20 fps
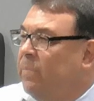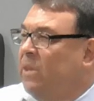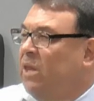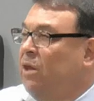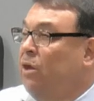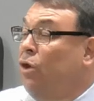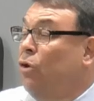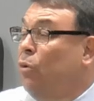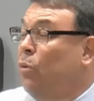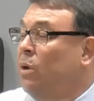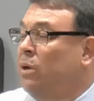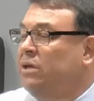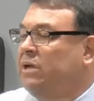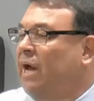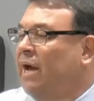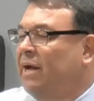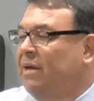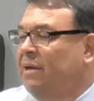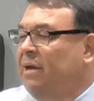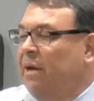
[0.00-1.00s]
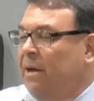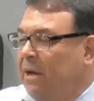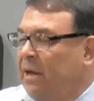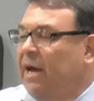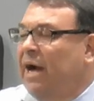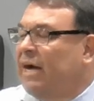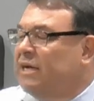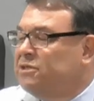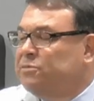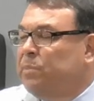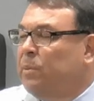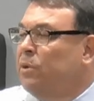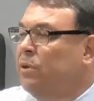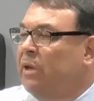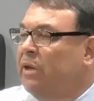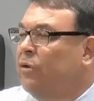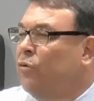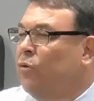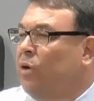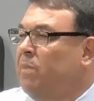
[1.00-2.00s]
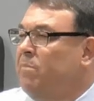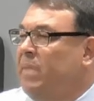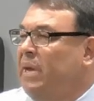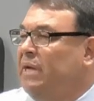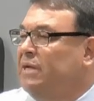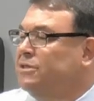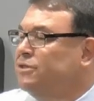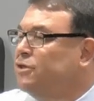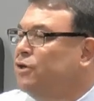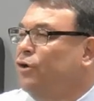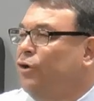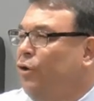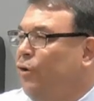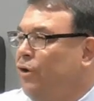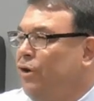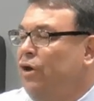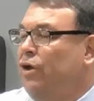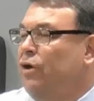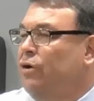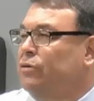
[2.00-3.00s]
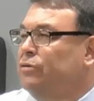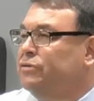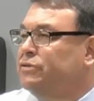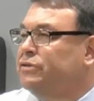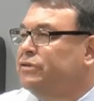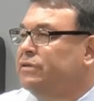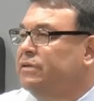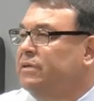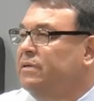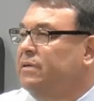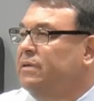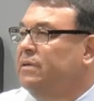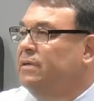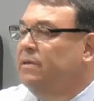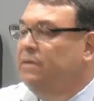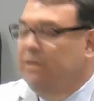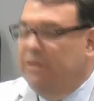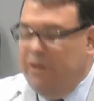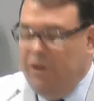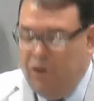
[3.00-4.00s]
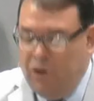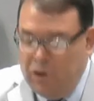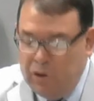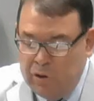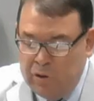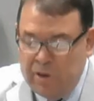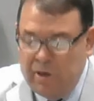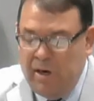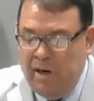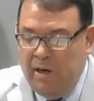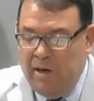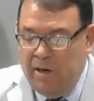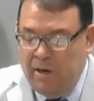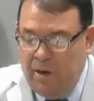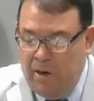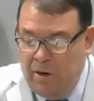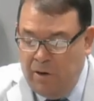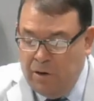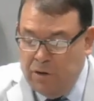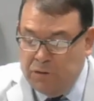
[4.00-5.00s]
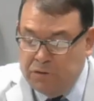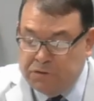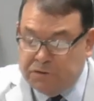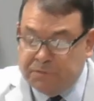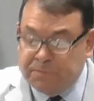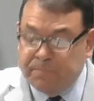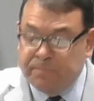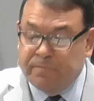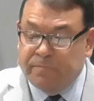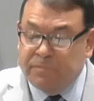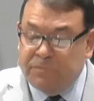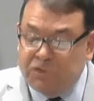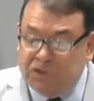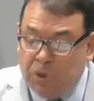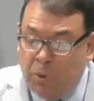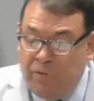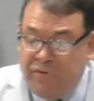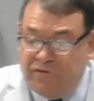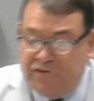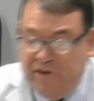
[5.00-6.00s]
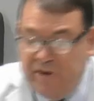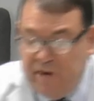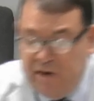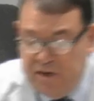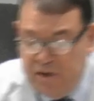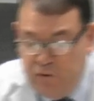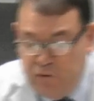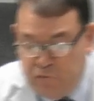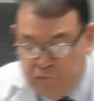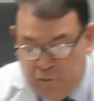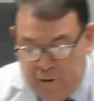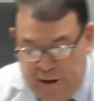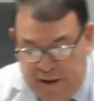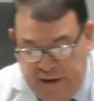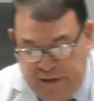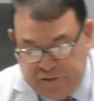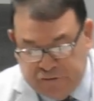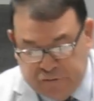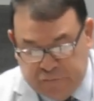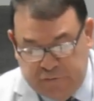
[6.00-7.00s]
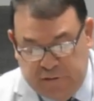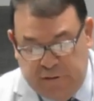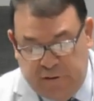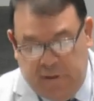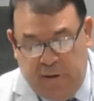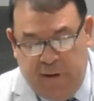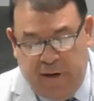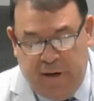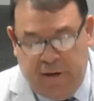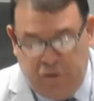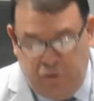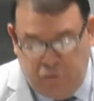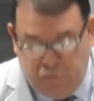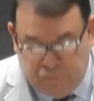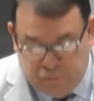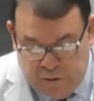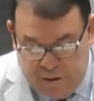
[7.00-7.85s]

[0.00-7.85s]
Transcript: you know what? Gospel literally means good news. Good news. So we see an unusual angel, an unusual